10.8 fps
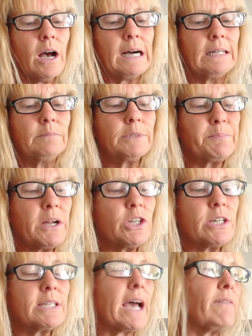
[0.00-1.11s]
um,
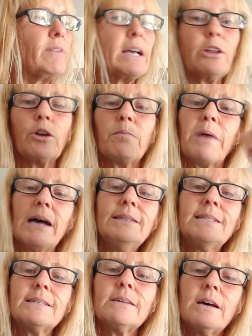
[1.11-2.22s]
sponges have like little
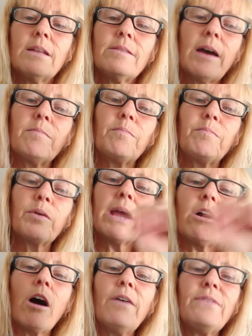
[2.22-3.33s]
buds that
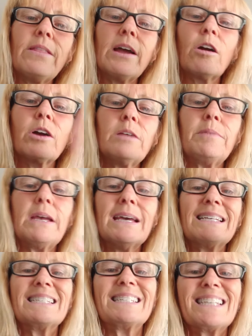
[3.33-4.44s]
break off, and they're going to be
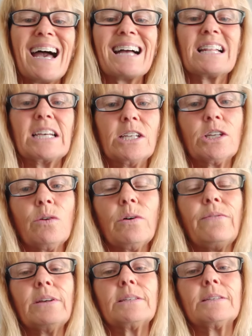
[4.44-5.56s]
exactly. So
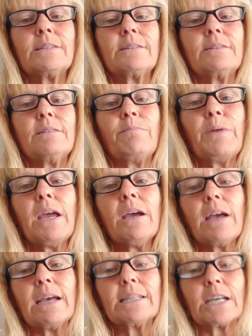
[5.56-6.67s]
if it's
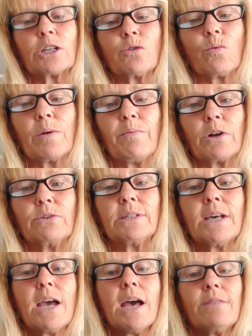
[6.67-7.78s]
being asexual reproduced,
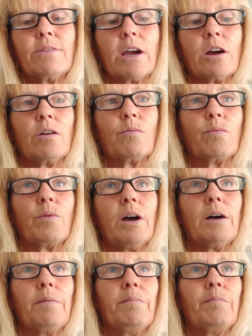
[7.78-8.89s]
their
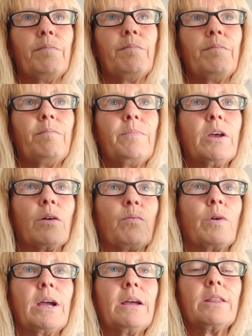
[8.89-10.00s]
um their
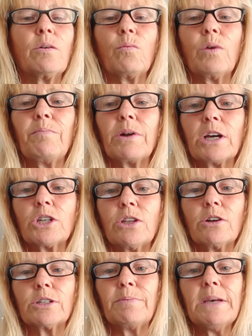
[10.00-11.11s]
re, their reproduction,
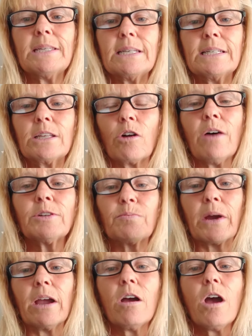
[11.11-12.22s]
their species, their
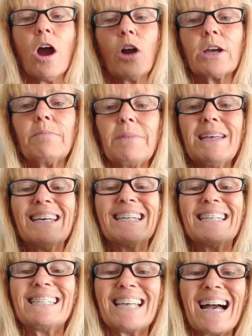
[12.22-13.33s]
offspring are going to be the
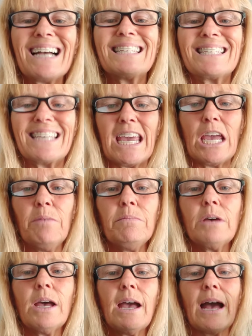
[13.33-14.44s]
exact
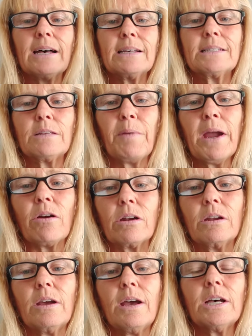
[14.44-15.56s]
same as the parent.
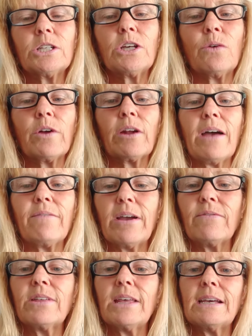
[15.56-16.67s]
So they're going to have
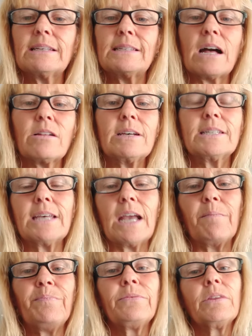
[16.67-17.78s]
everything exactly the
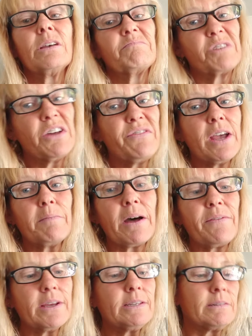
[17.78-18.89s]
same. Good thing
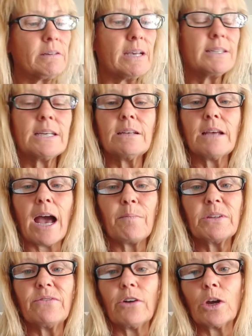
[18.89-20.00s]
about this is it
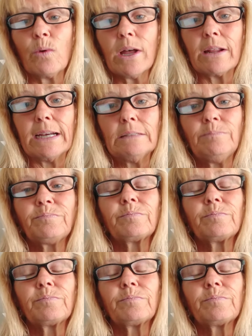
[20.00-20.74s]
happens very quickly.